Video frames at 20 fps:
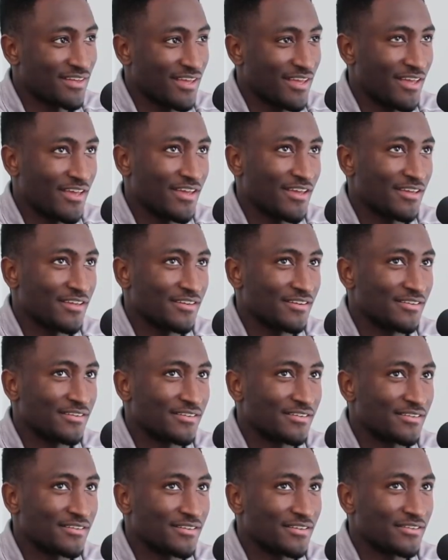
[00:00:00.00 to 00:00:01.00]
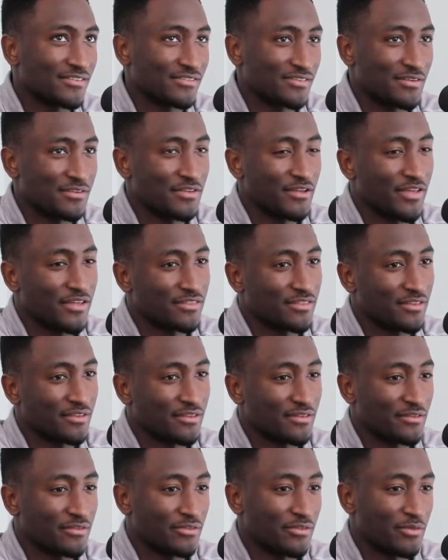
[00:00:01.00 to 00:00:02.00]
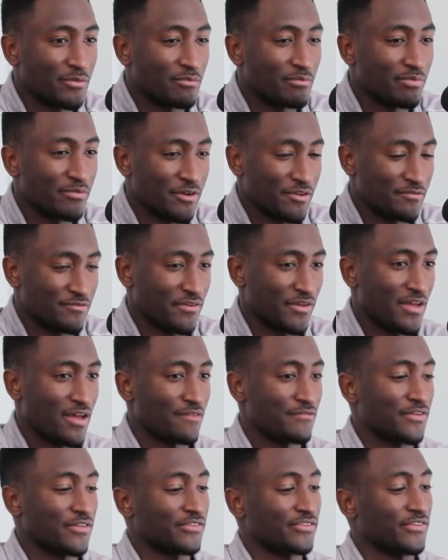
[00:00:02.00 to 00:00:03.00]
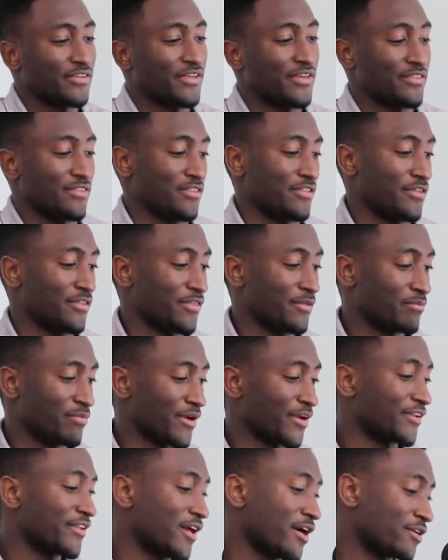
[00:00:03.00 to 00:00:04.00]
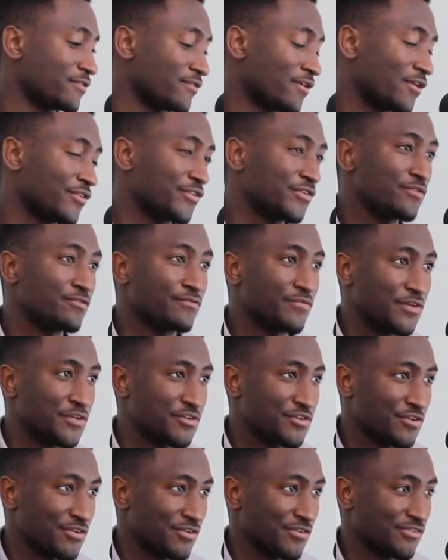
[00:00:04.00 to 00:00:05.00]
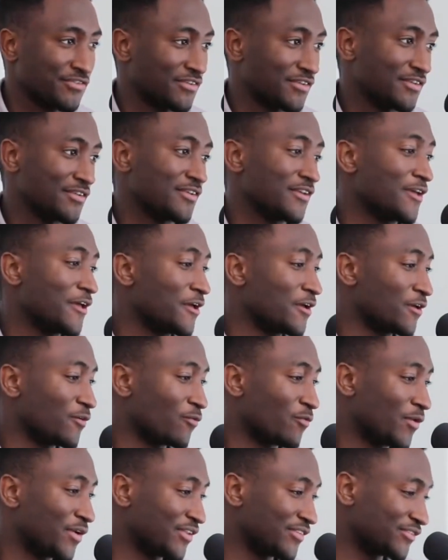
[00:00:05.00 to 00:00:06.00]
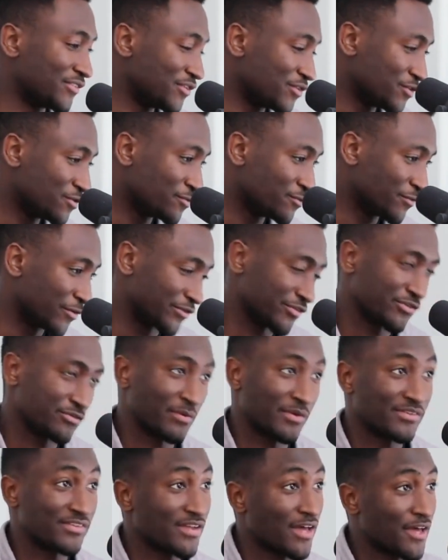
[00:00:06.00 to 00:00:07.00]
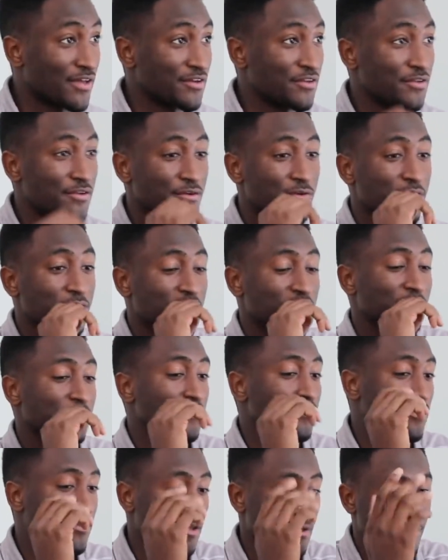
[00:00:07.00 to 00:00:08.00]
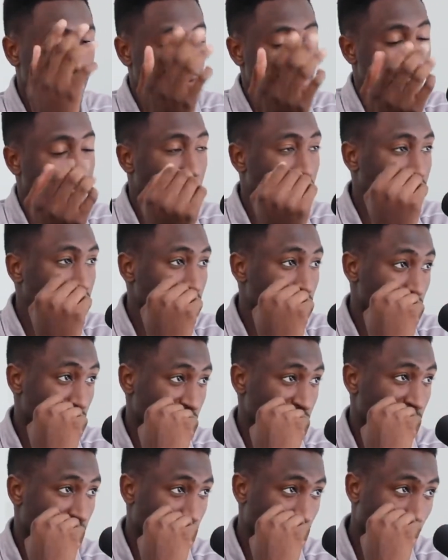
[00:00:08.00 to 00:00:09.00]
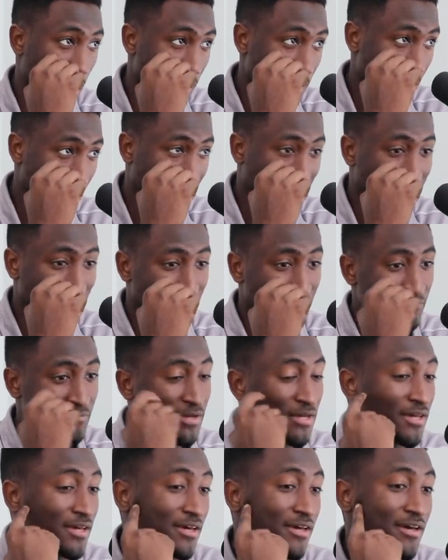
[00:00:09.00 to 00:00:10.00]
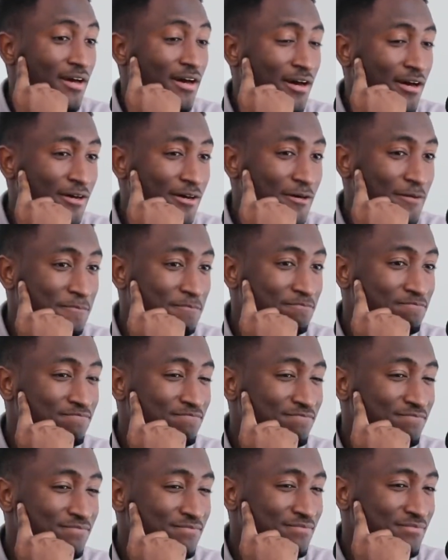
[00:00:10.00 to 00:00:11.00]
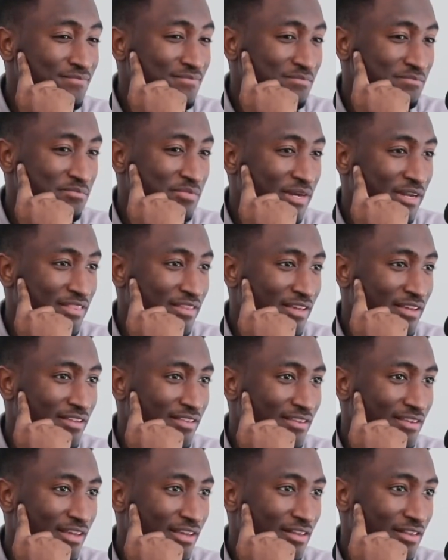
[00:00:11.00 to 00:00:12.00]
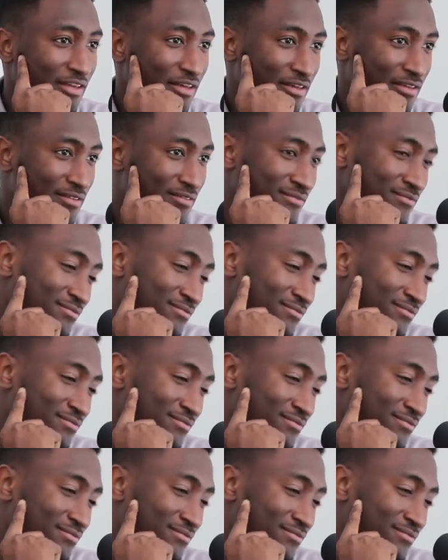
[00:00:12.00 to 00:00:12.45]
and so you get the briefing obviously and the breakdown of all the new features and what is new versus what's not new, and you can compare it to things you've used before. But at the end of the day, like